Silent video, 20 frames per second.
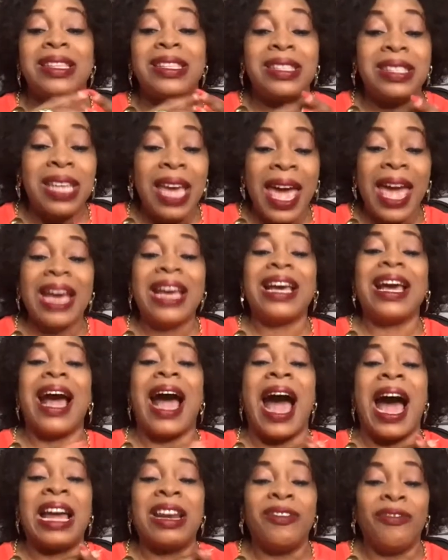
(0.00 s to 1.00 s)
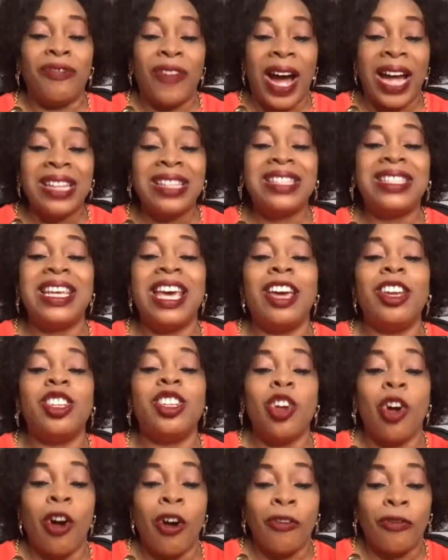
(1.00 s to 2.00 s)
Take
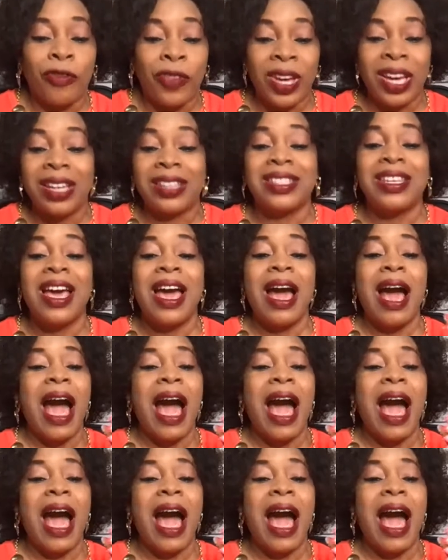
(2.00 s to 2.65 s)
advantage of it